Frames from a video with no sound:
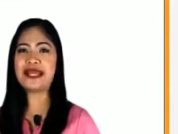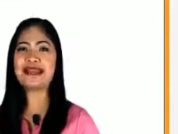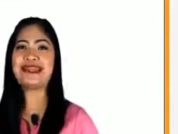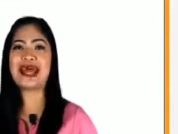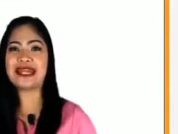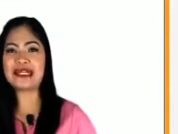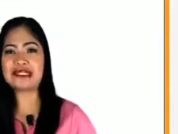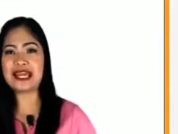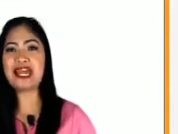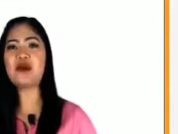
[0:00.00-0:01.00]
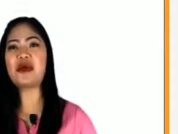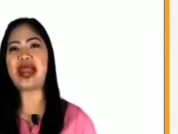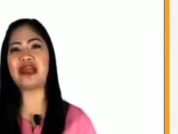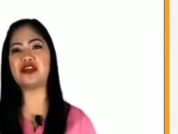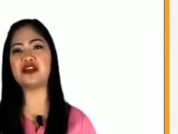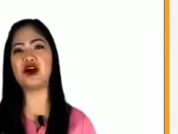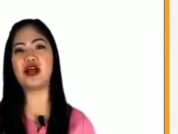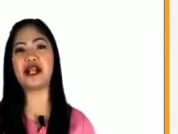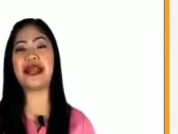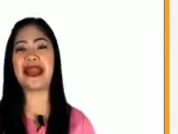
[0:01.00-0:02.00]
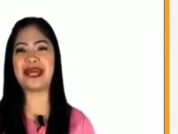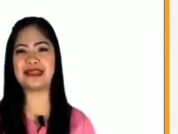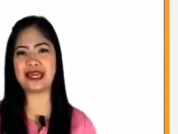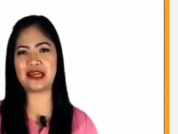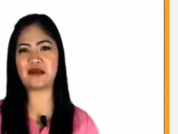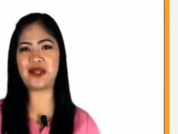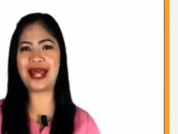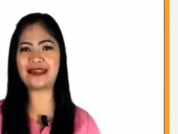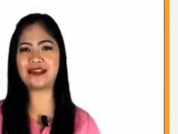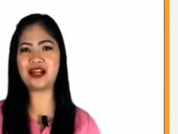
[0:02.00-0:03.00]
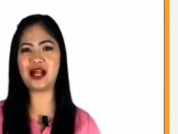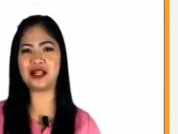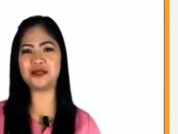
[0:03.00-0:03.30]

that is equiangular and equilateral.